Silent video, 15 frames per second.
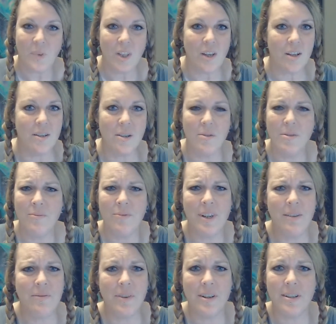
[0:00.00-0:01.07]
So
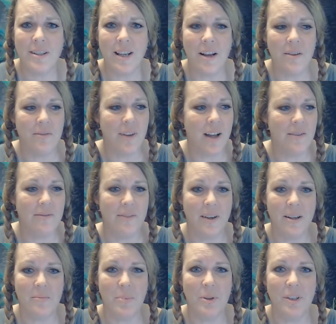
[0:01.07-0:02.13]
read for yourself, have
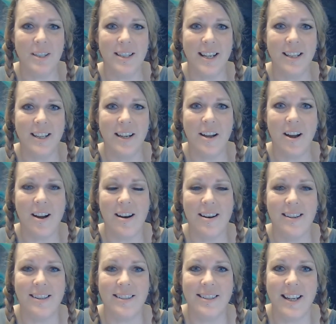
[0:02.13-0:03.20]
fun, pull a daily card,